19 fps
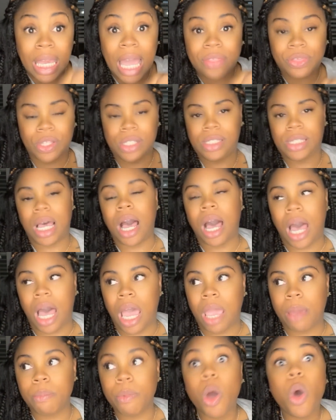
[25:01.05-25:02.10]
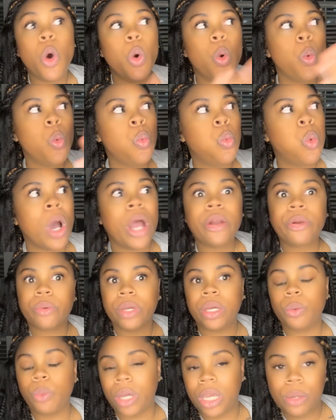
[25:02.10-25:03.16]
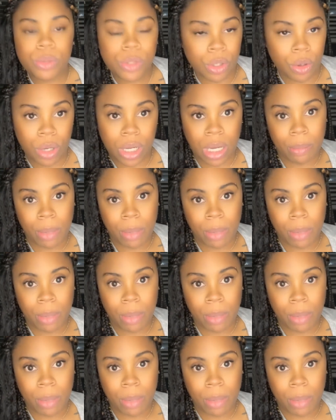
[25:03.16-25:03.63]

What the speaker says: at the time, wondering when he was gonna come